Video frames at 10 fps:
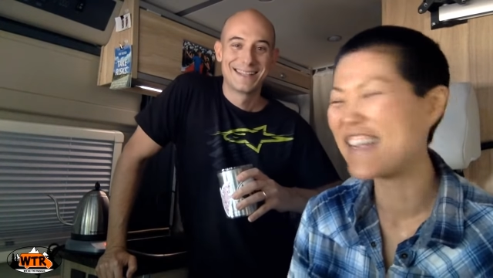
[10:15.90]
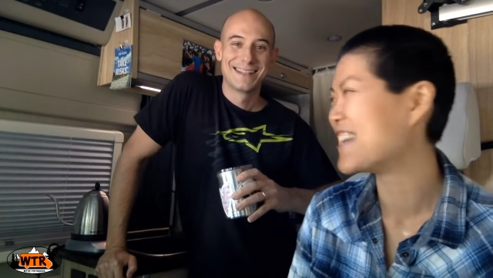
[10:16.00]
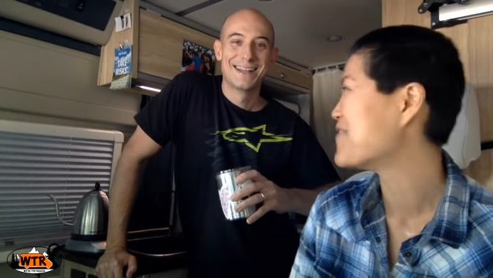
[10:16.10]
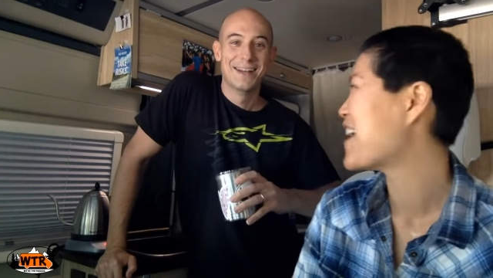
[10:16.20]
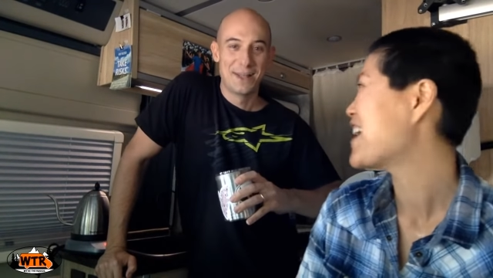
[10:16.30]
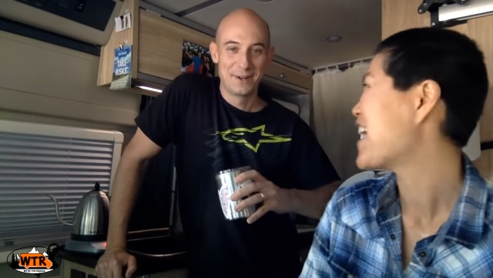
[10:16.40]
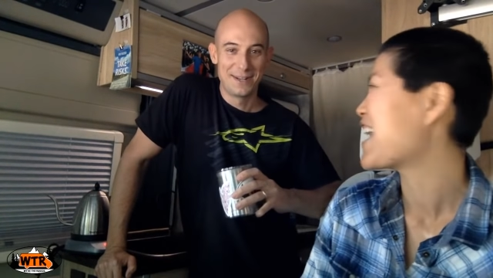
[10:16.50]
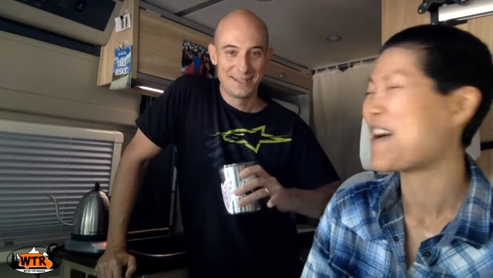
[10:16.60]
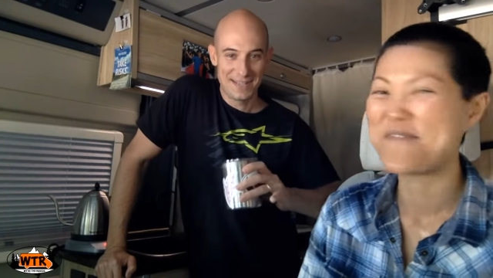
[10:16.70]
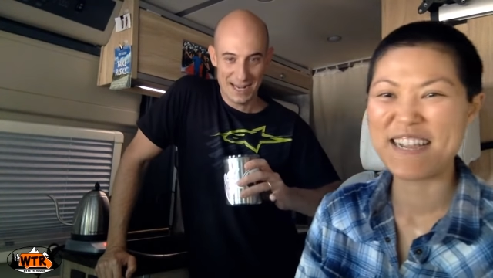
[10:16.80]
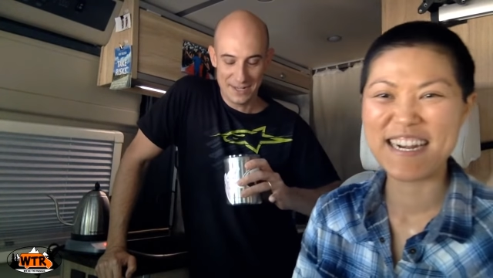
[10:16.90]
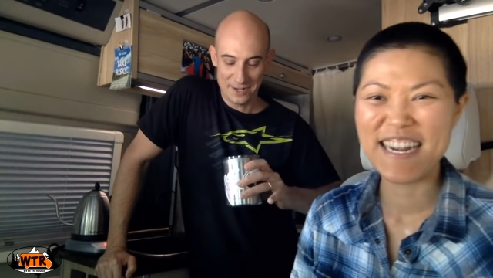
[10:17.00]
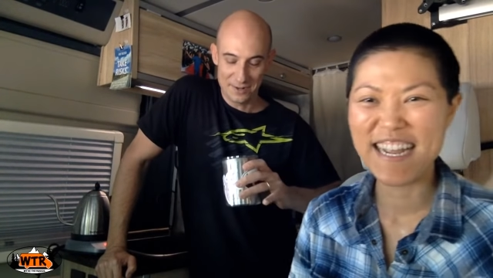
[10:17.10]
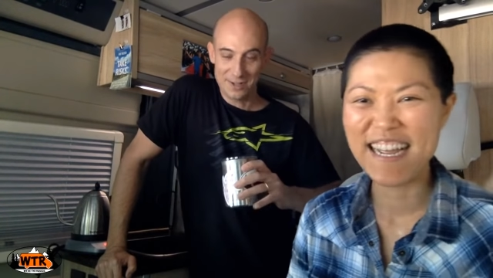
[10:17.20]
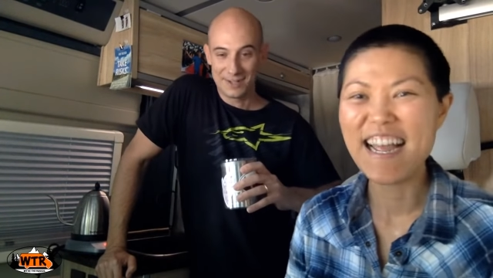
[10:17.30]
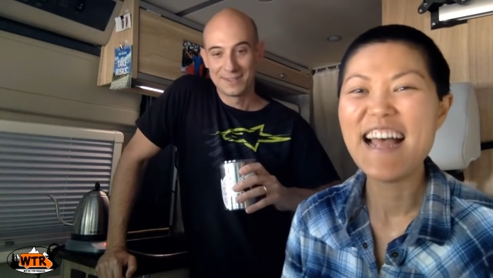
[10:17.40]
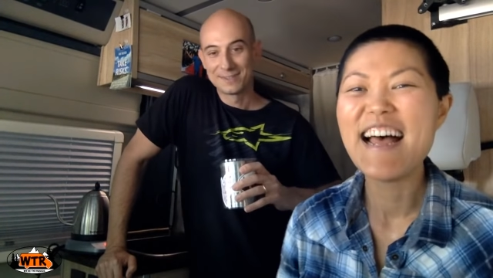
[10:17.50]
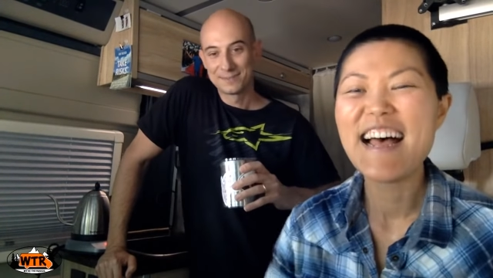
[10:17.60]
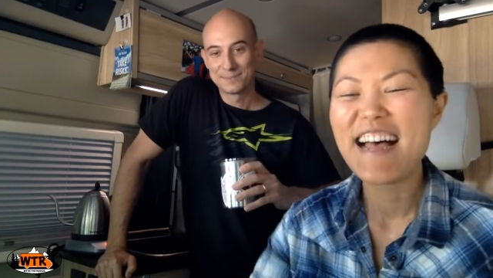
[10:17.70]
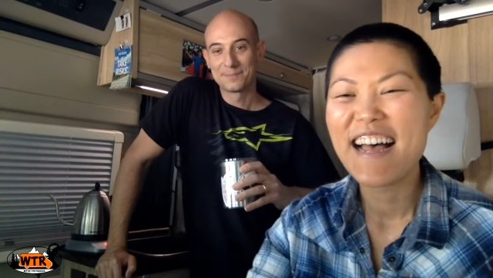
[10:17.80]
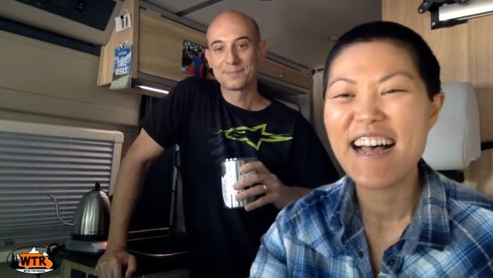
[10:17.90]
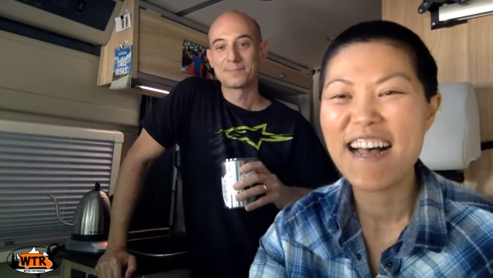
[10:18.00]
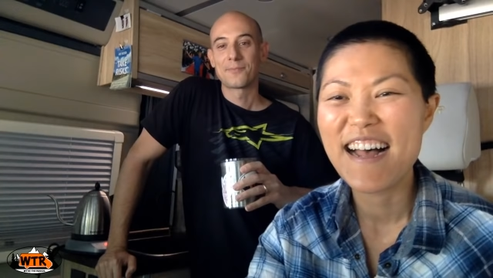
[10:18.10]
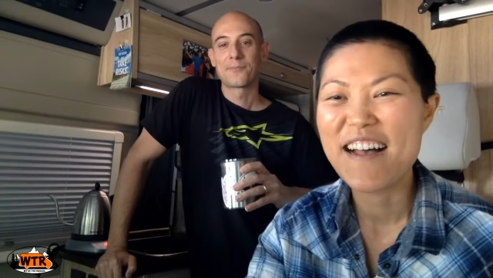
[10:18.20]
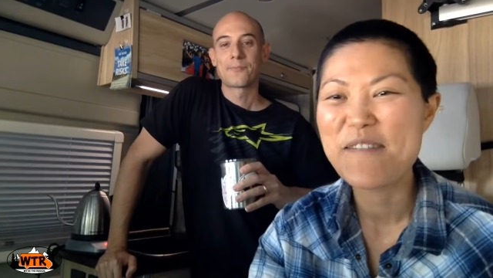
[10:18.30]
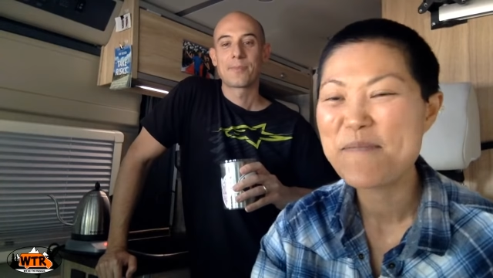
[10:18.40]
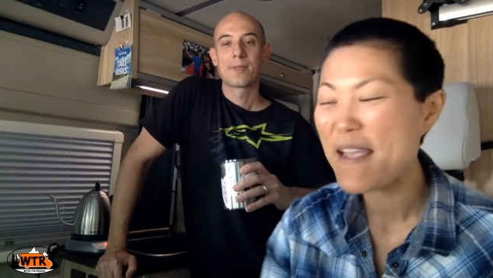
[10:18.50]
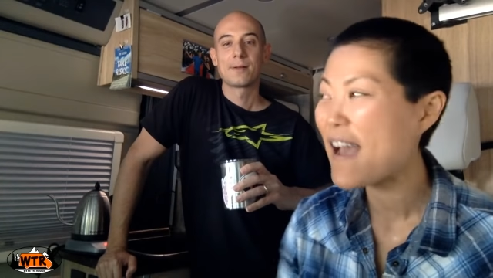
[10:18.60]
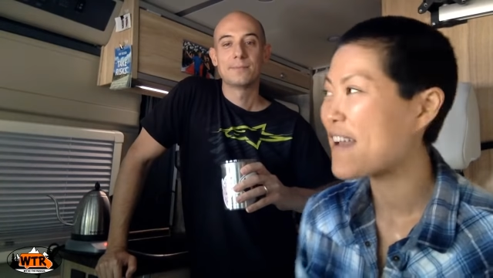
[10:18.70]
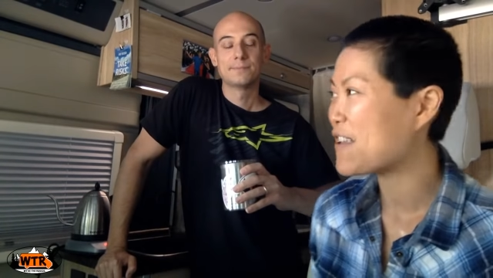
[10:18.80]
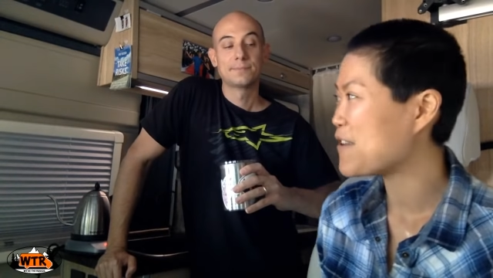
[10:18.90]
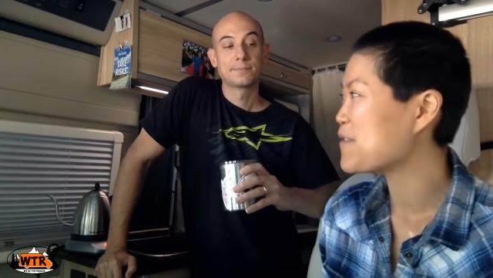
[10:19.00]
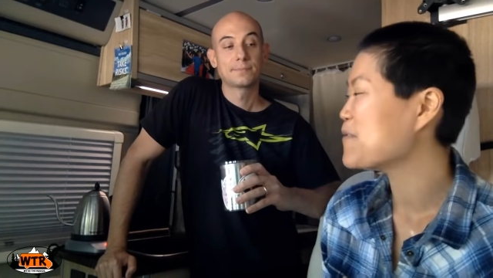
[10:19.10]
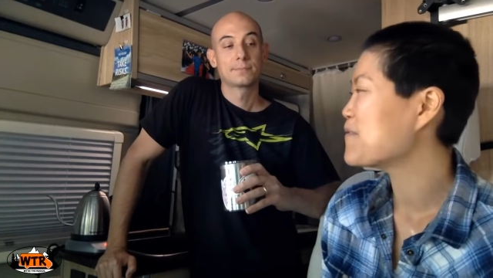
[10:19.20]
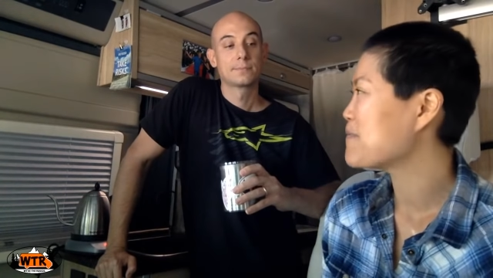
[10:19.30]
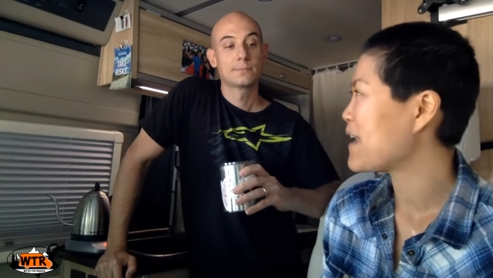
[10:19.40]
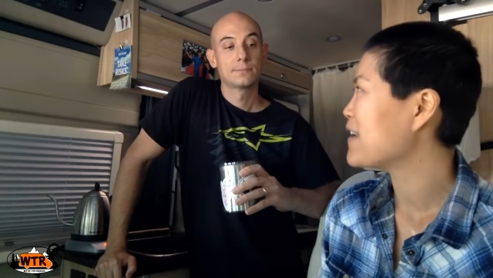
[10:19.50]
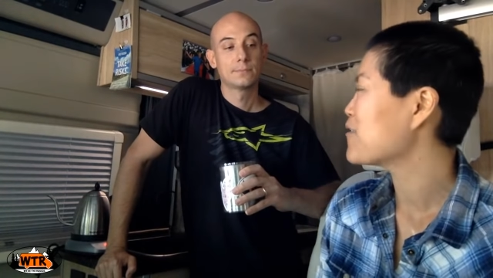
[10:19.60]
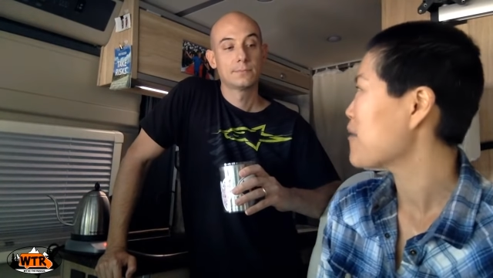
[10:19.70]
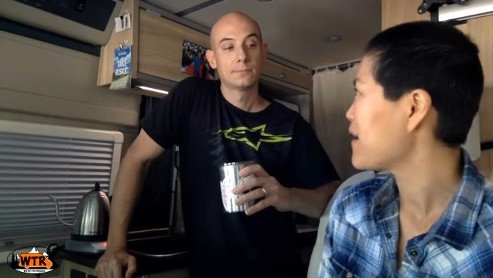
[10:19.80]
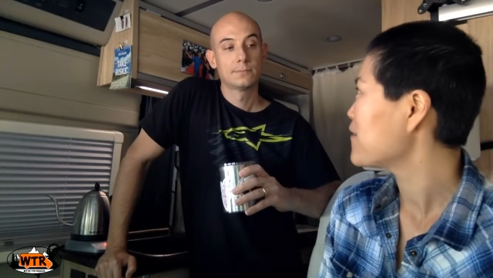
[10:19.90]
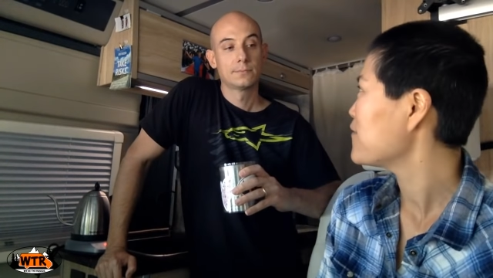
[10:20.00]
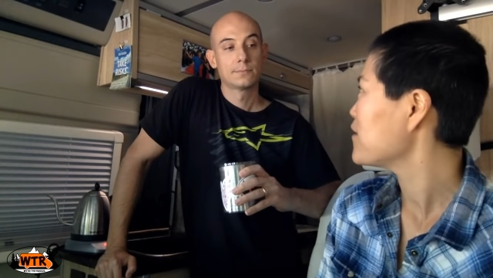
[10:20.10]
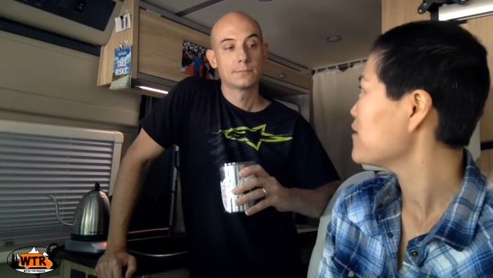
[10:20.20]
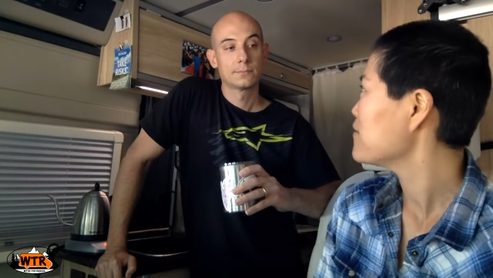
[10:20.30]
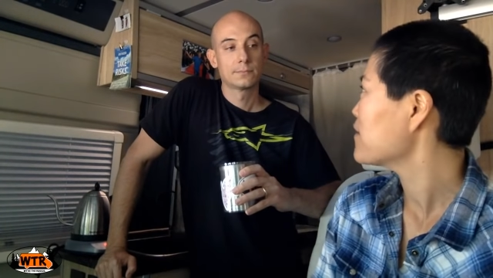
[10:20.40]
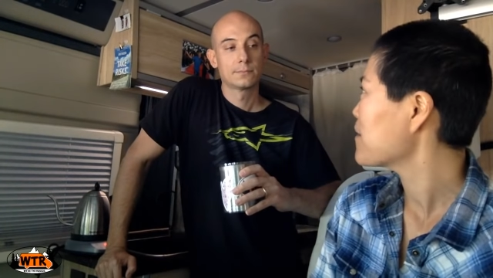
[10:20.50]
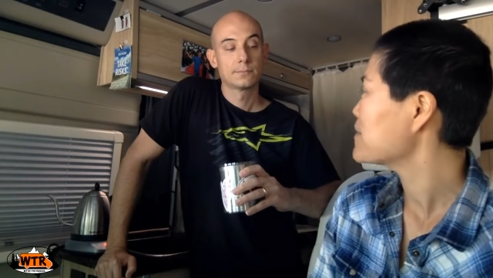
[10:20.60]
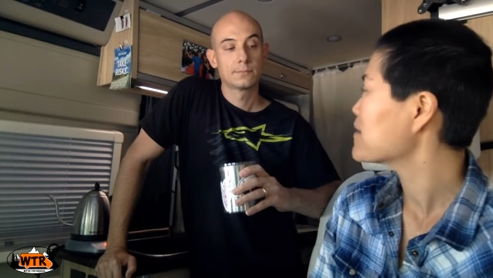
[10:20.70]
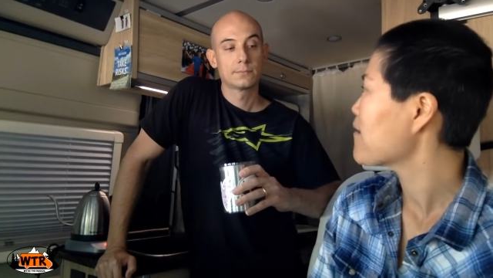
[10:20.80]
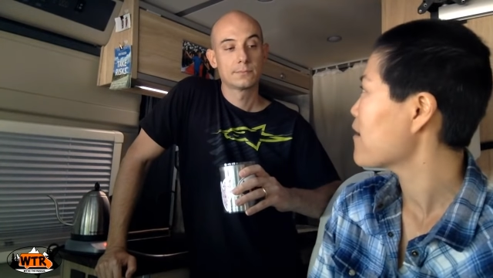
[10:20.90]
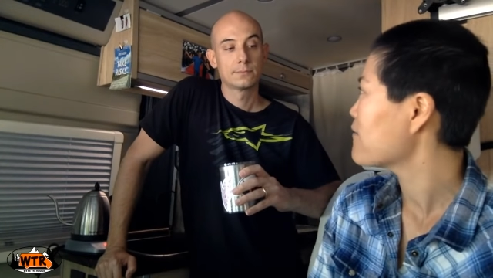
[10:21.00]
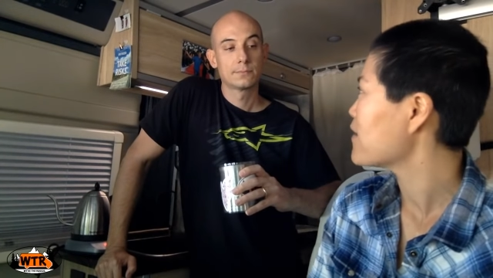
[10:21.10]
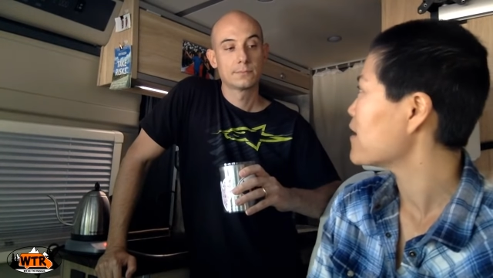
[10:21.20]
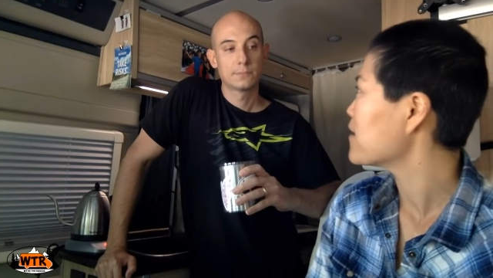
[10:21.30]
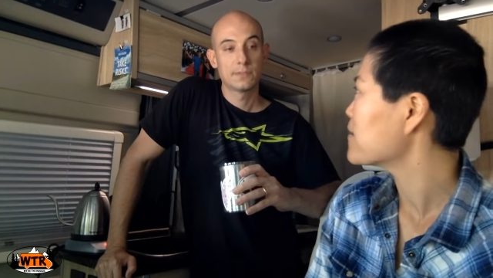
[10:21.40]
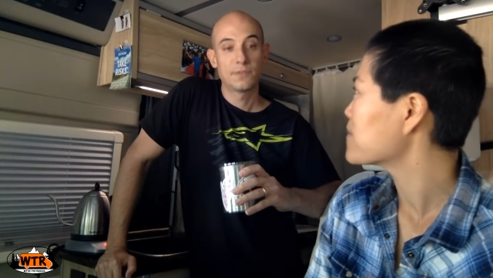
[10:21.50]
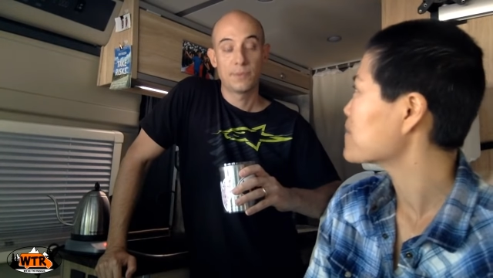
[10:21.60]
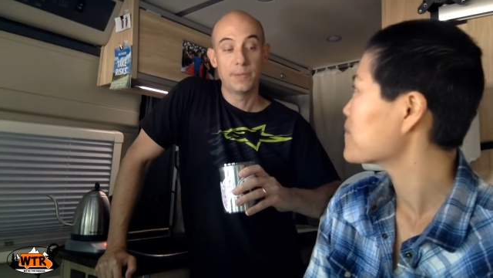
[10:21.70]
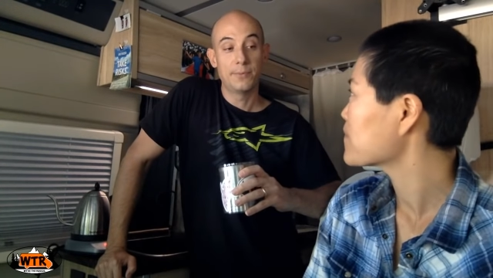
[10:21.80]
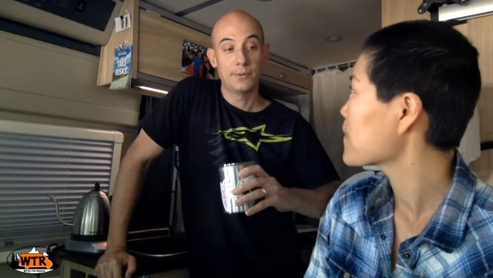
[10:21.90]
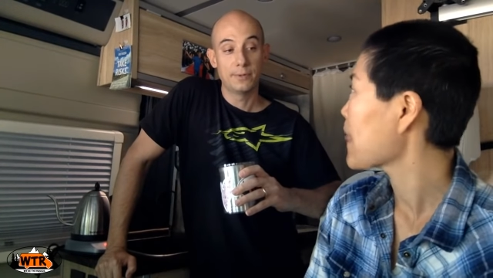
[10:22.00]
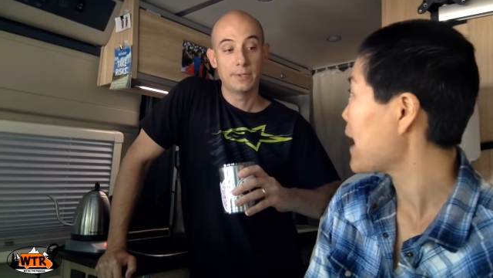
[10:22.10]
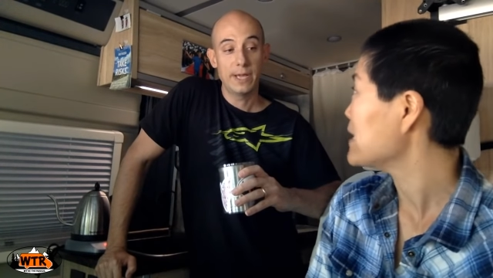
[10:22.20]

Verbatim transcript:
Speaker 1: another inside happen. joke. Uh, yeah, you've made quite a few cups of coffee for people and yeah.